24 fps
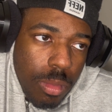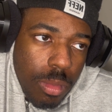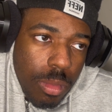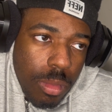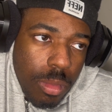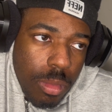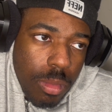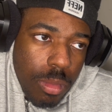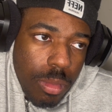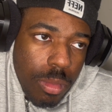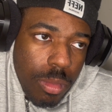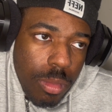
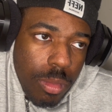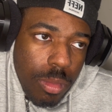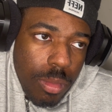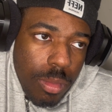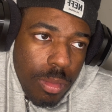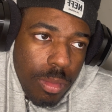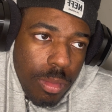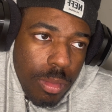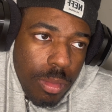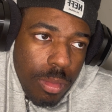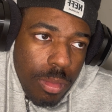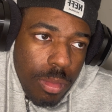
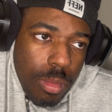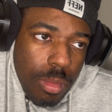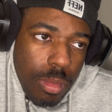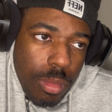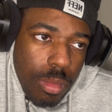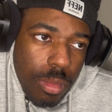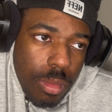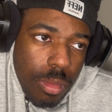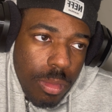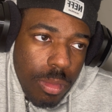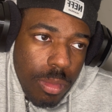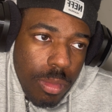
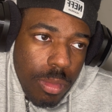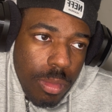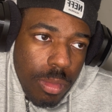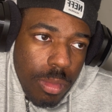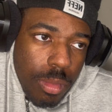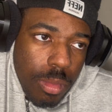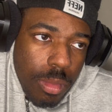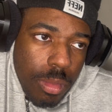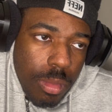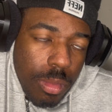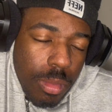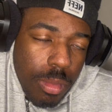
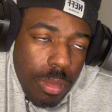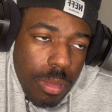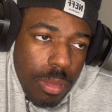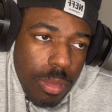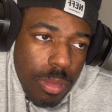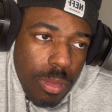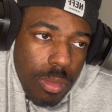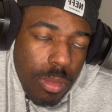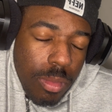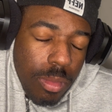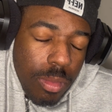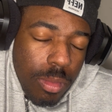
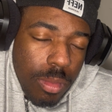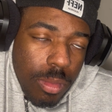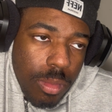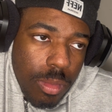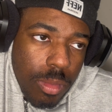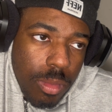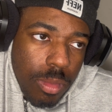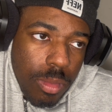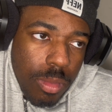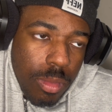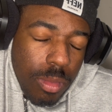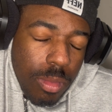
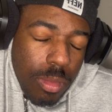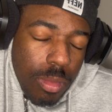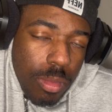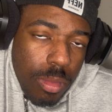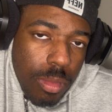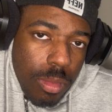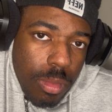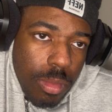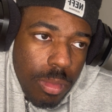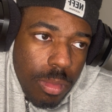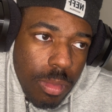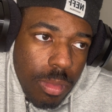
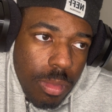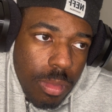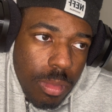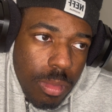No one is speaking in this clip.